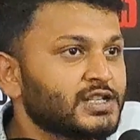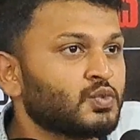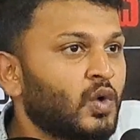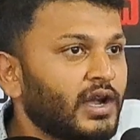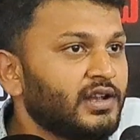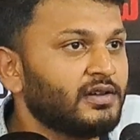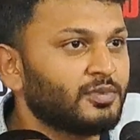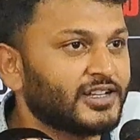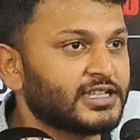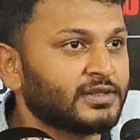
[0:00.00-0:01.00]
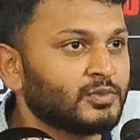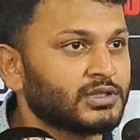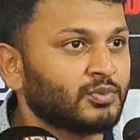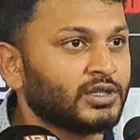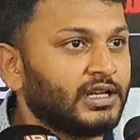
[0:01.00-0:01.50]
is what did Vasantha
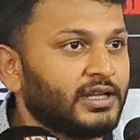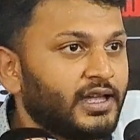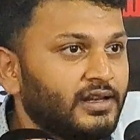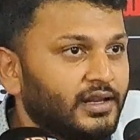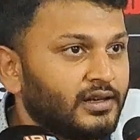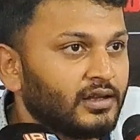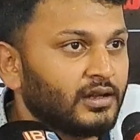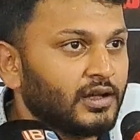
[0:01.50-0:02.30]
Mudalige did.